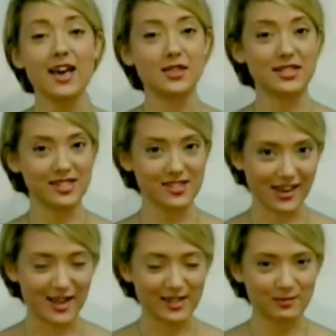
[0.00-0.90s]
this is the
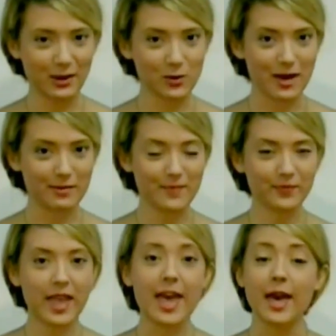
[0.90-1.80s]
Cosmic Web,
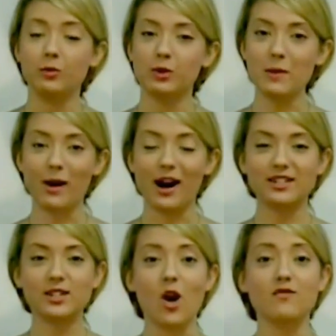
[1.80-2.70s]
and we are
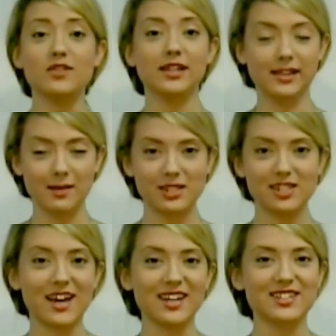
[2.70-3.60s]
part of the Glimpse
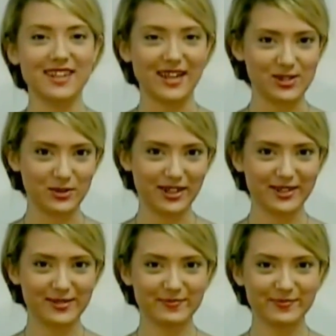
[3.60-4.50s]
Science Network.